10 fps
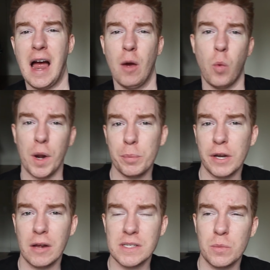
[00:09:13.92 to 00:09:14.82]
I want to put
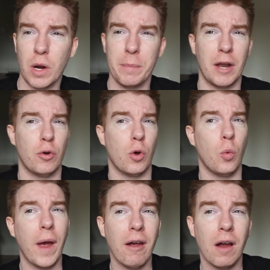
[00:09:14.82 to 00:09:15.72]
out somewhere, but I don't know
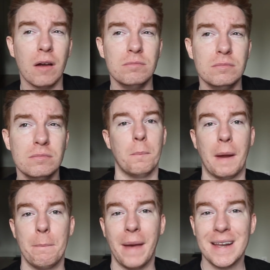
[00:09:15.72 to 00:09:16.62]
where.
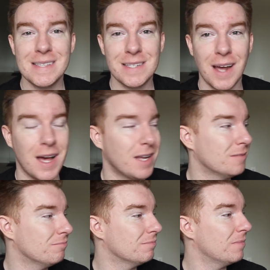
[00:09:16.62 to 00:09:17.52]
My bed is
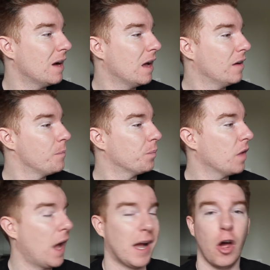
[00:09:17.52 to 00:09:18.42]
done.
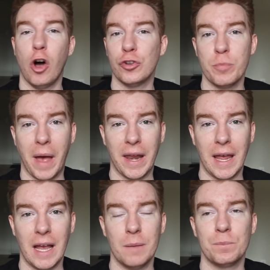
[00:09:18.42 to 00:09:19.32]
I got all new
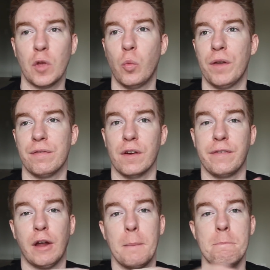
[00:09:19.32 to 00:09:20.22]
bedding. Went for a
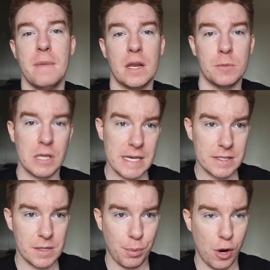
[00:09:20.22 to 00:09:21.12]
very
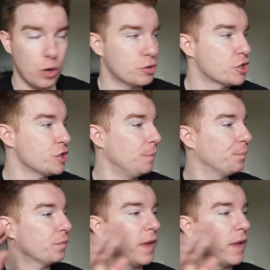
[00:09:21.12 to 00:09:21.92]
minimalist approach.